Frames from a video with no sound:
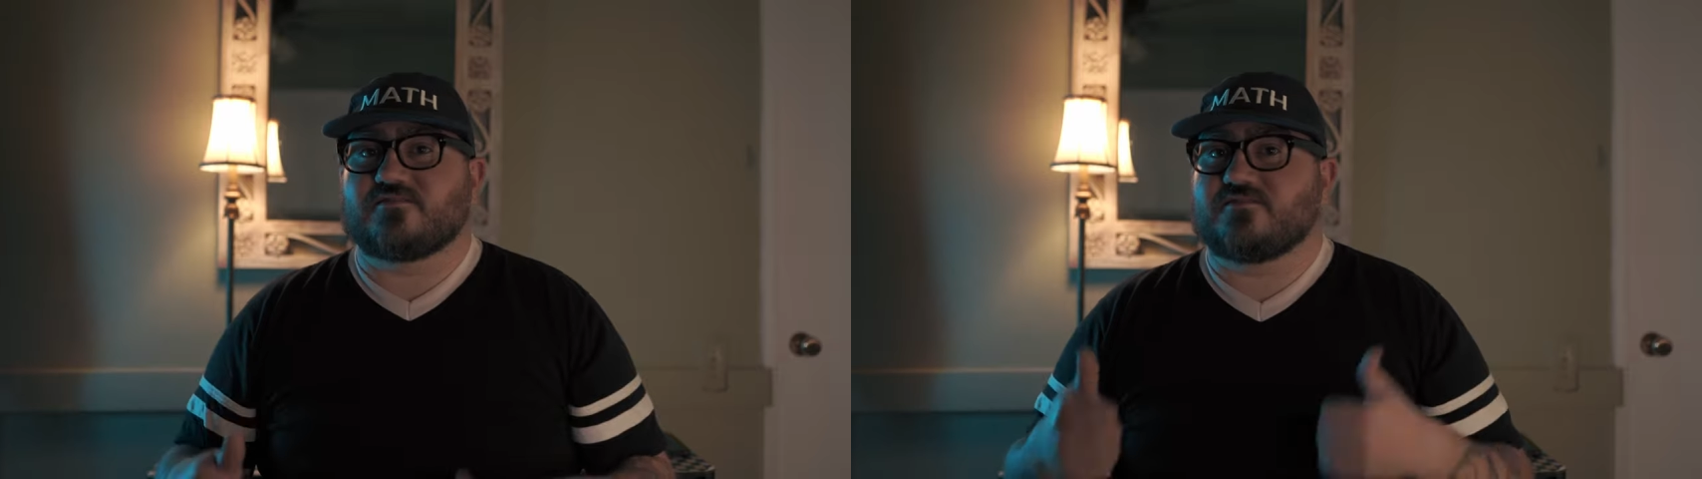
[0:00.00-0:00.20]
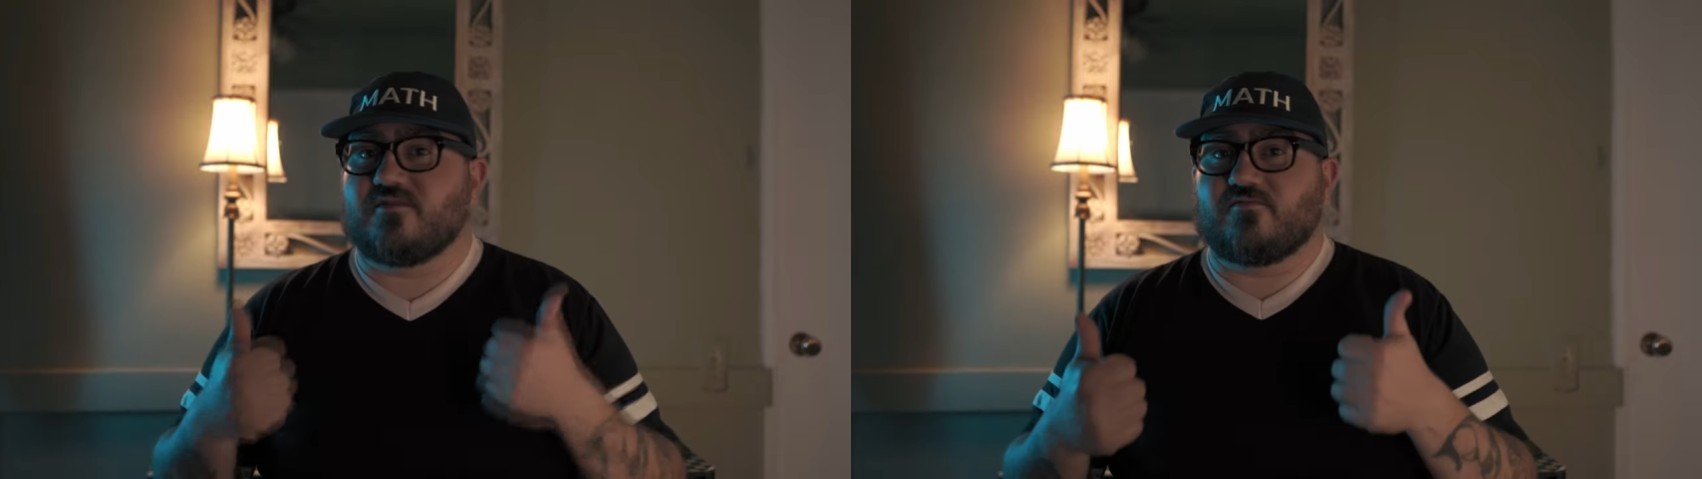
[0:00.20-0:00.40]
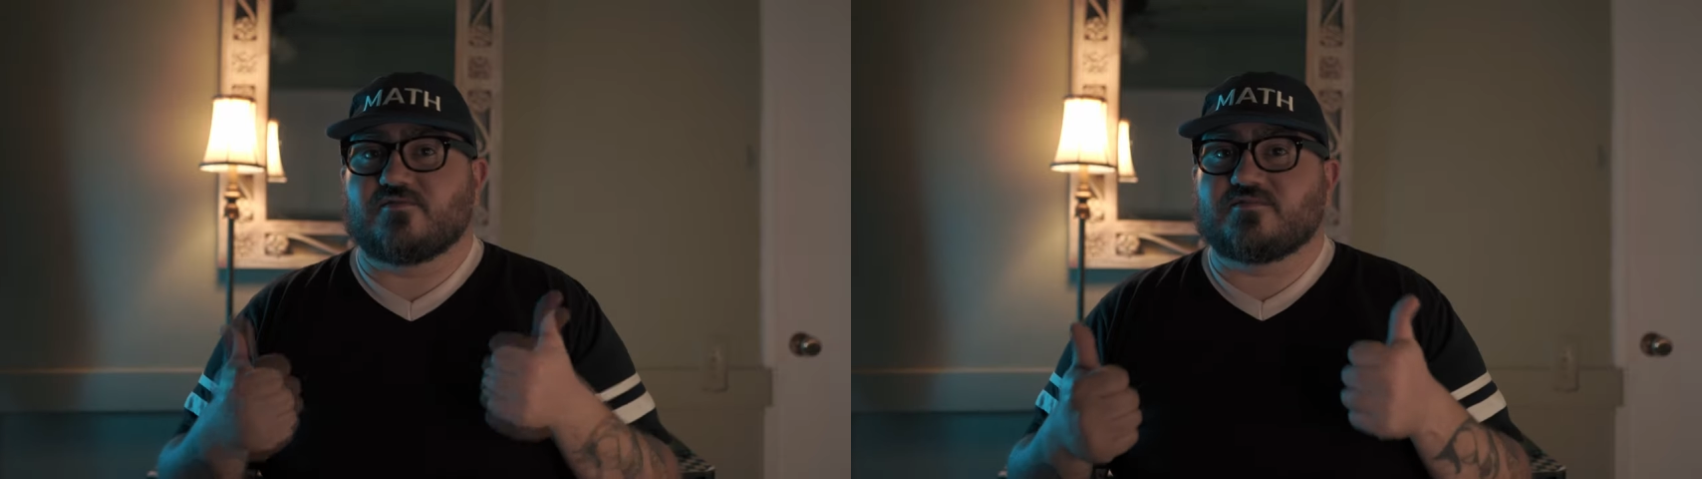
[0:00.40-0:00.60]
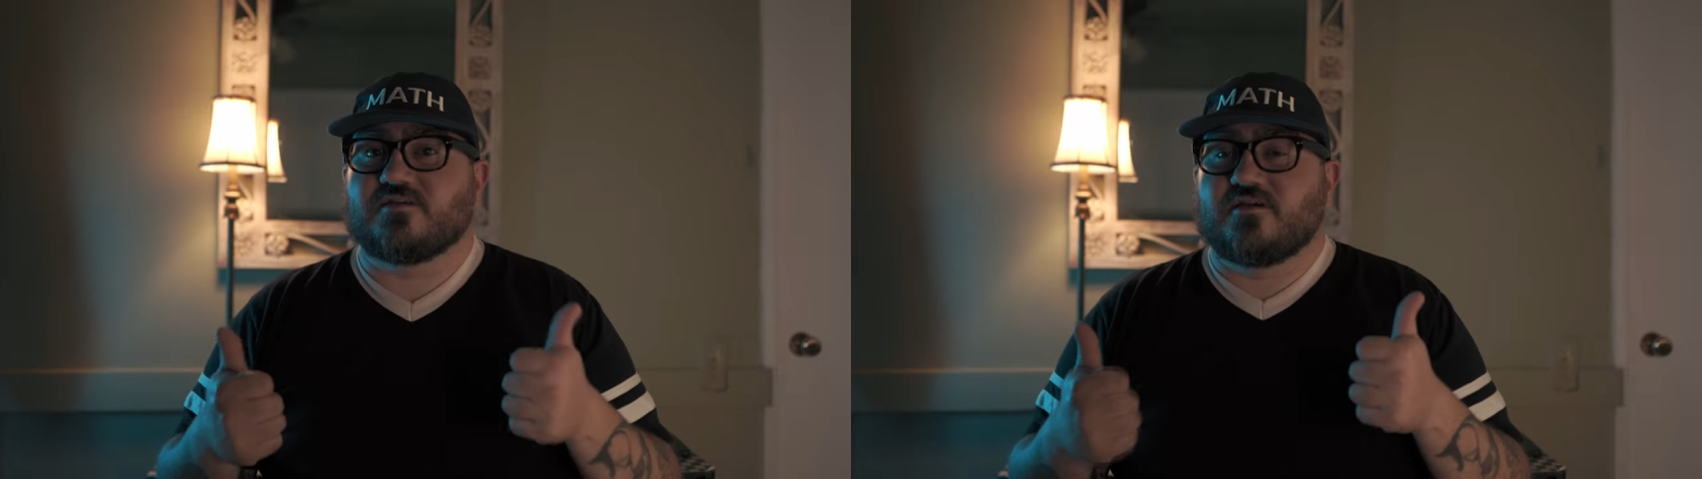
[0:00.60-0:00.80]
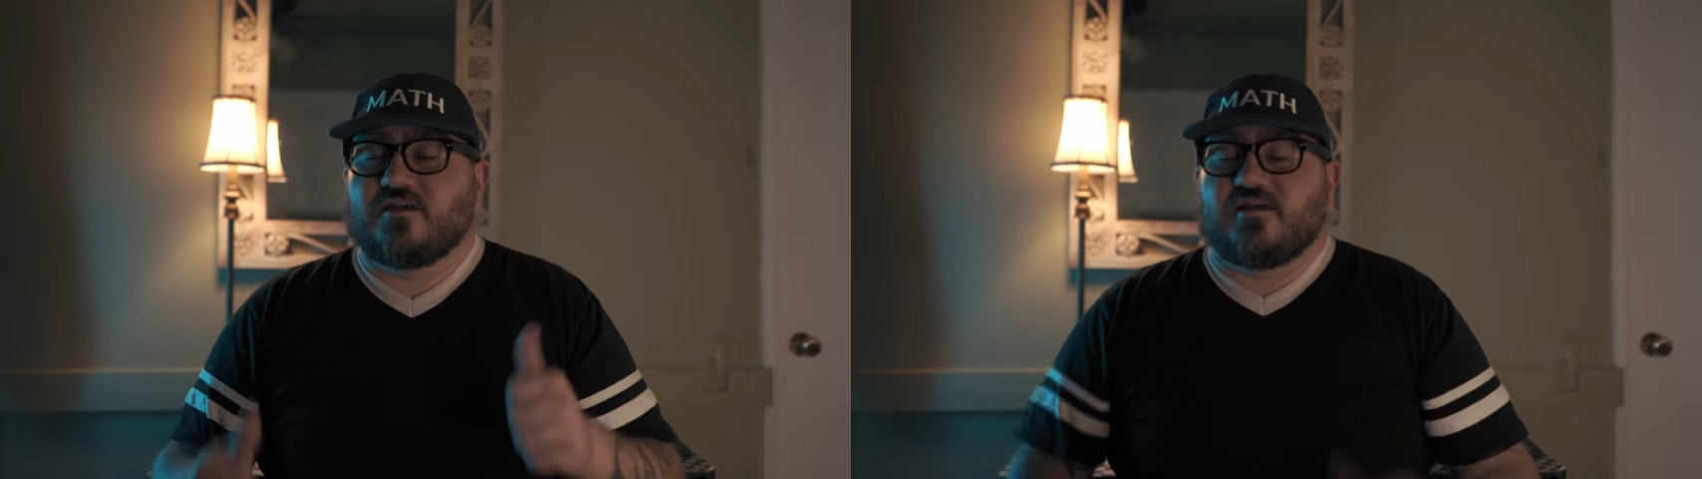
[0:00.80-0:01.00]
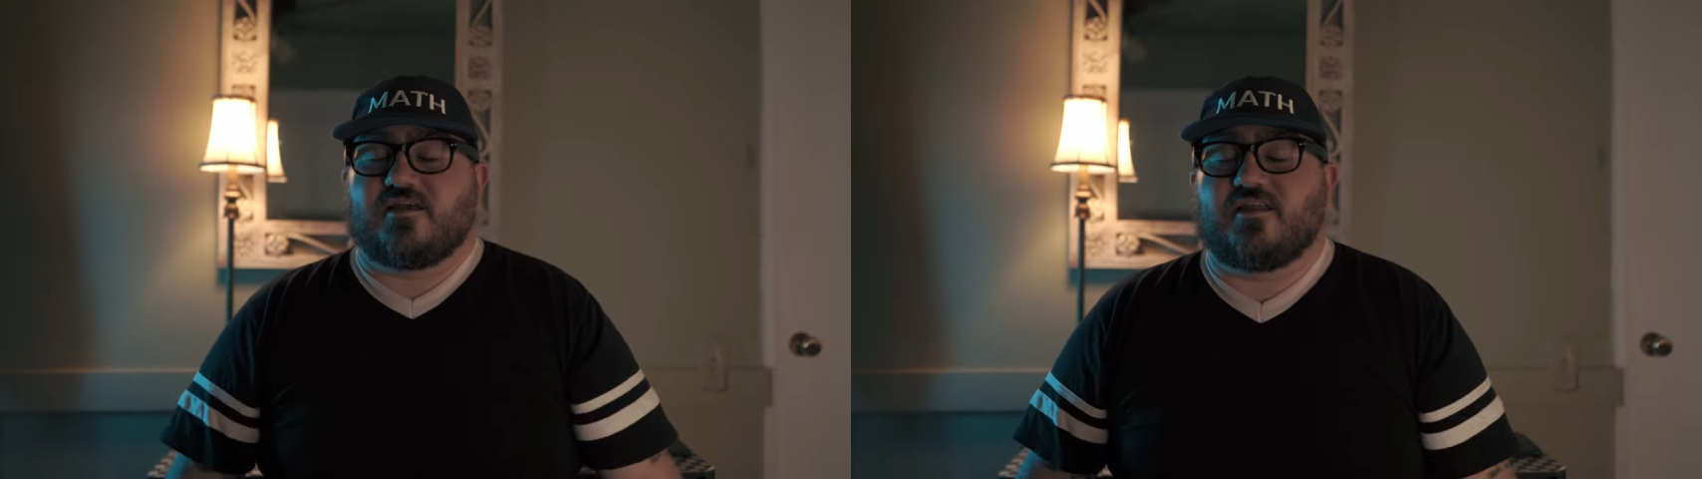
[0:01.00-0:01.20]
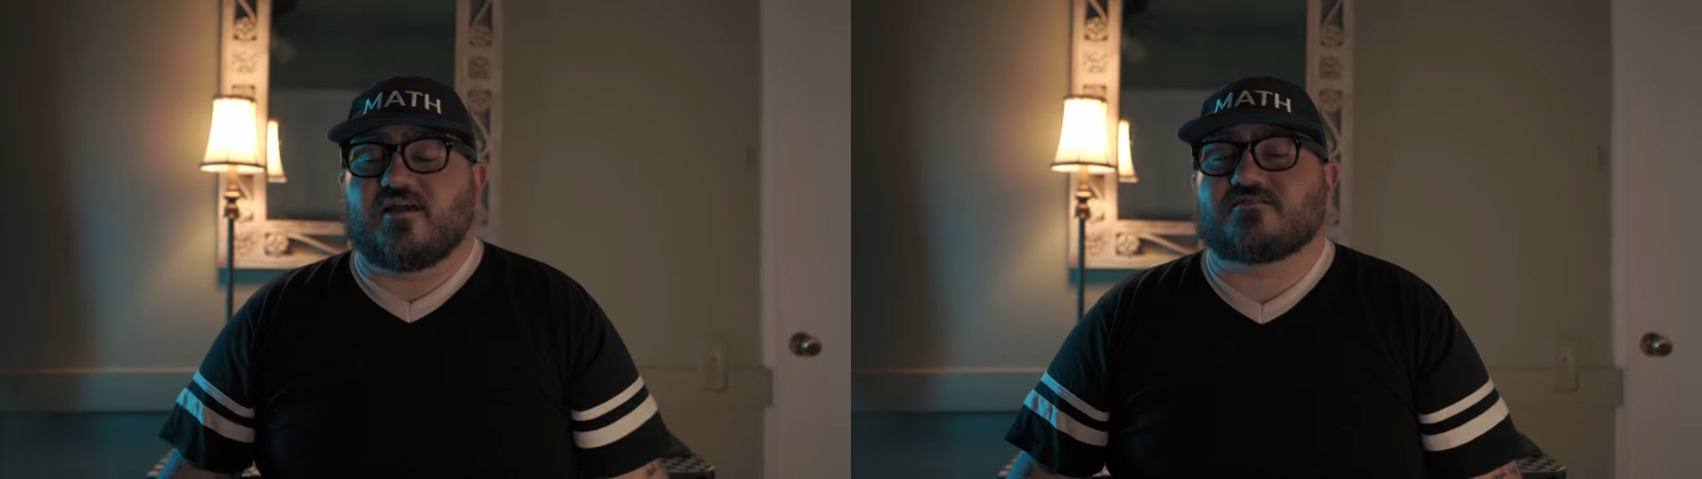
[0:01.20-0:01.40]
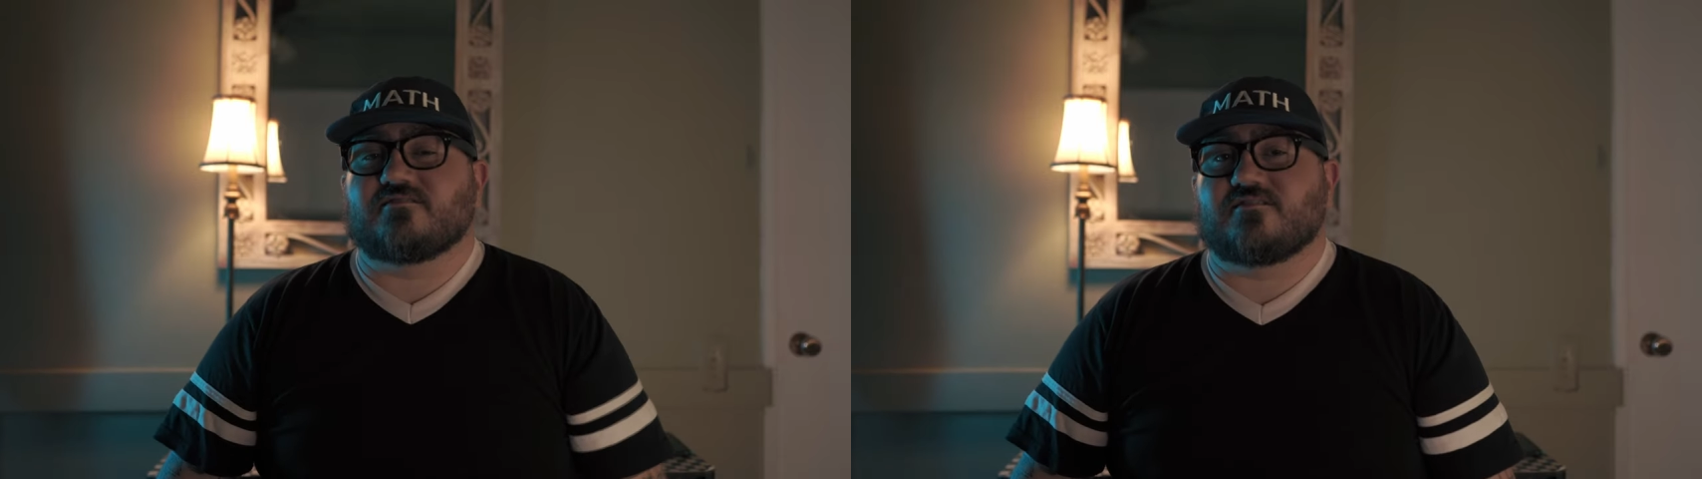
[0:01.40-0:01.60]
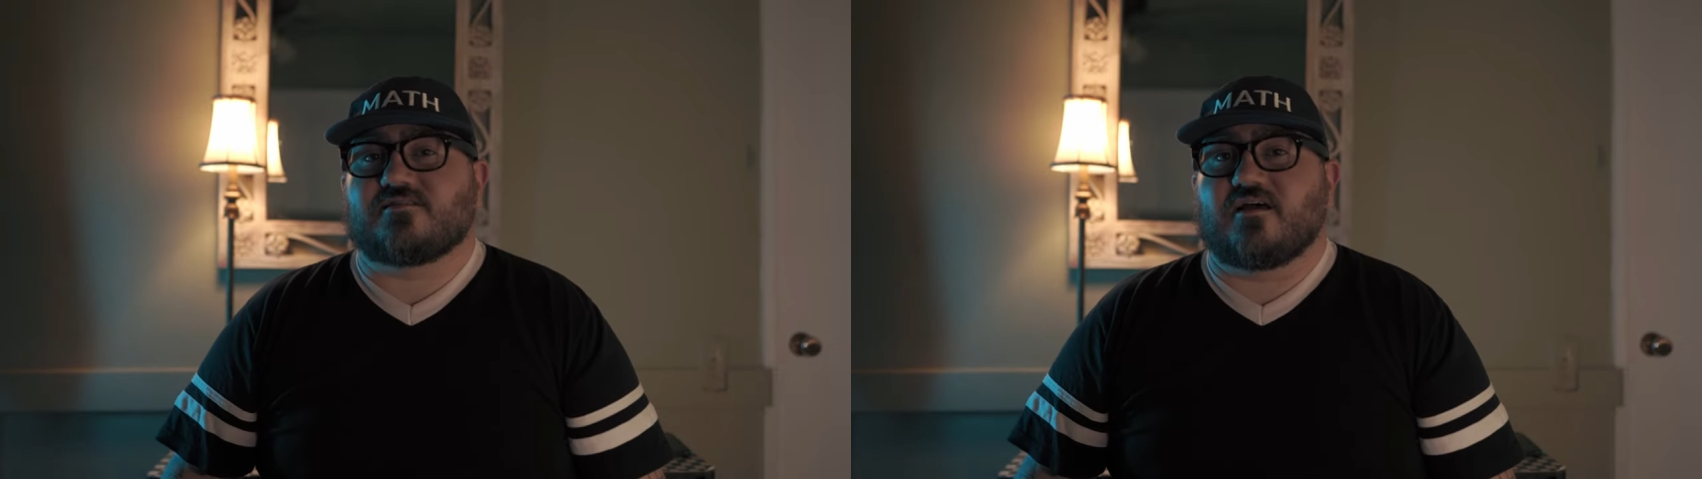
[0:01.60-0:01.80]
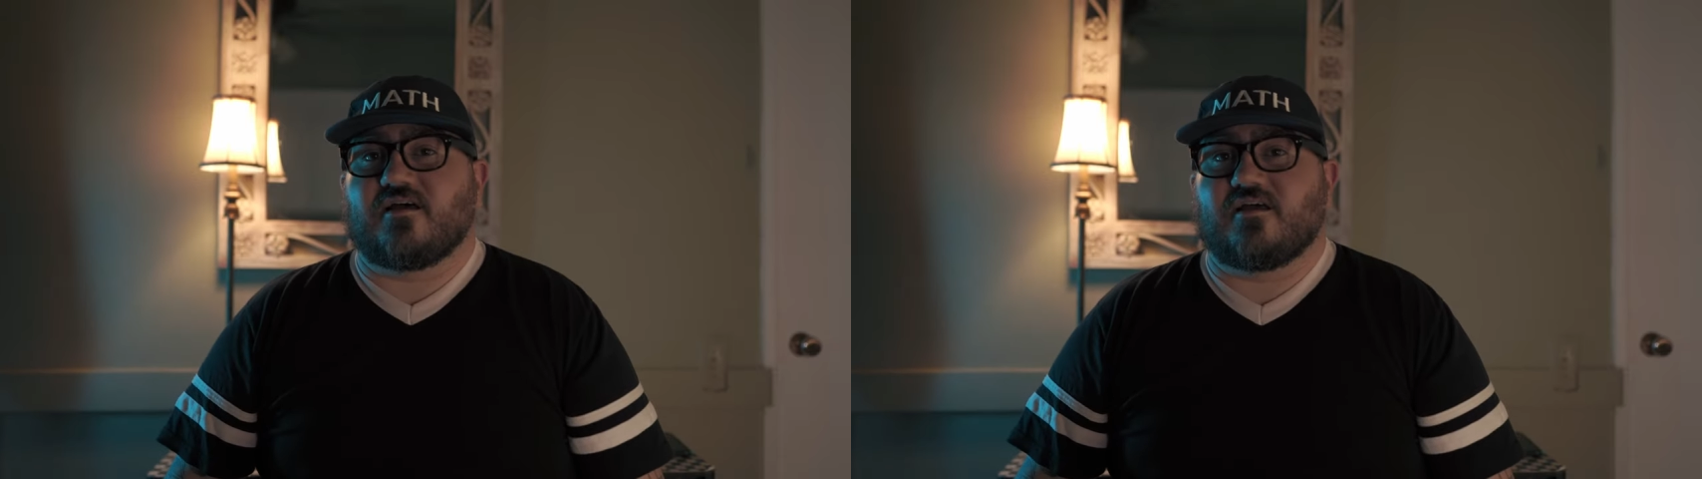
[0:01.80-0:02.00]
so that was an excellent
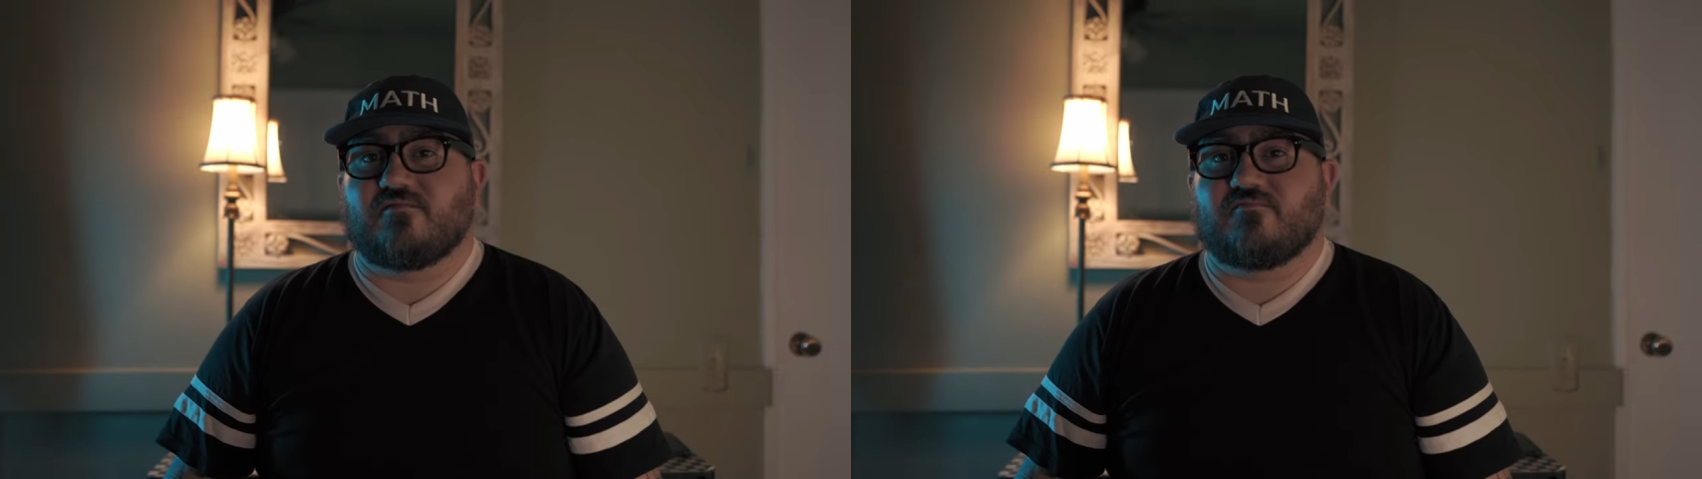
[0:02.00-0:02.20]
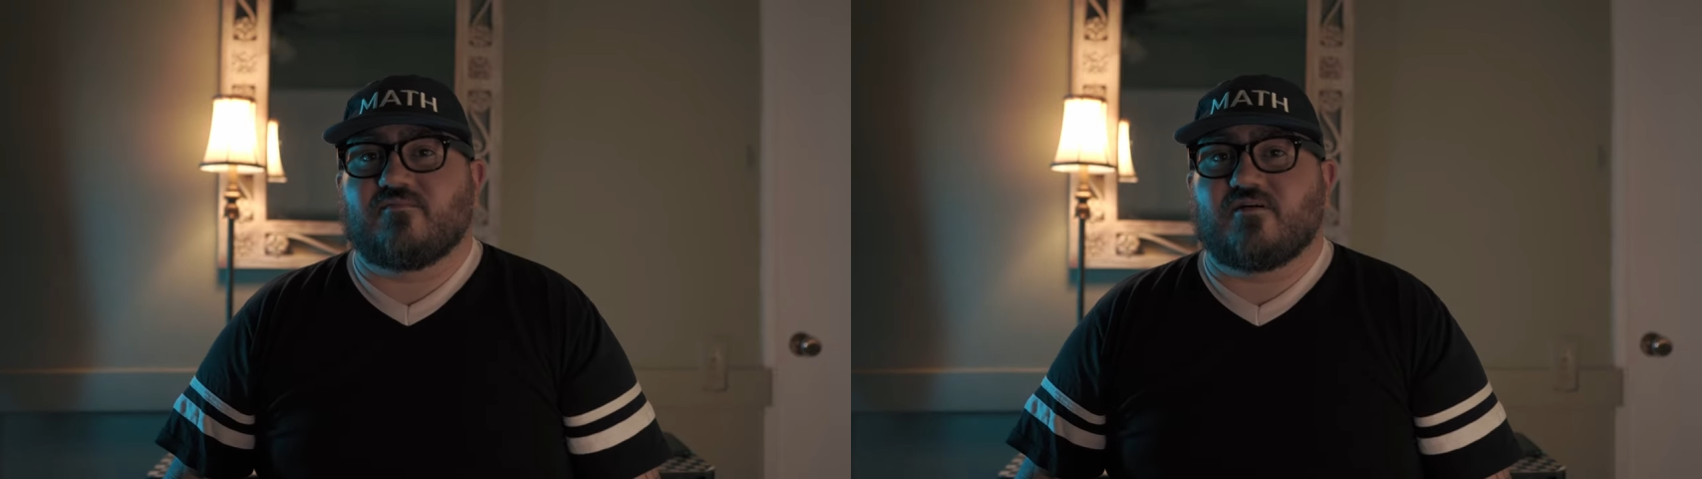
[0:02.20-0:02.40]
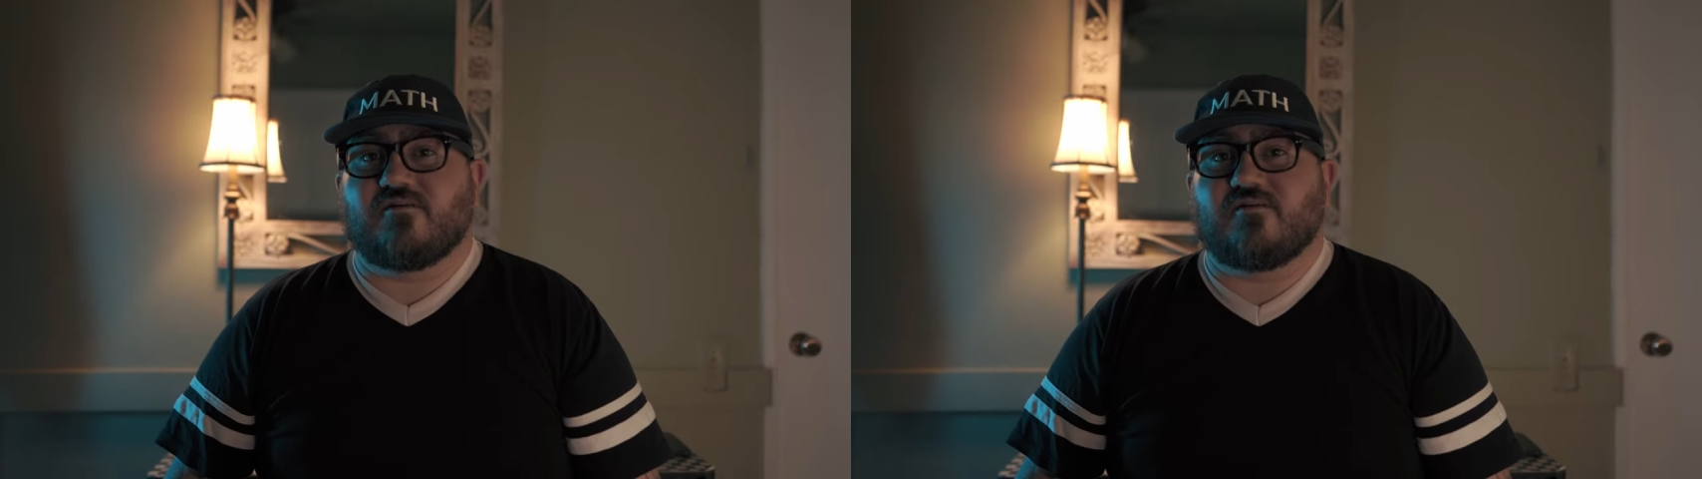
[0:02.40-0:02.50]
time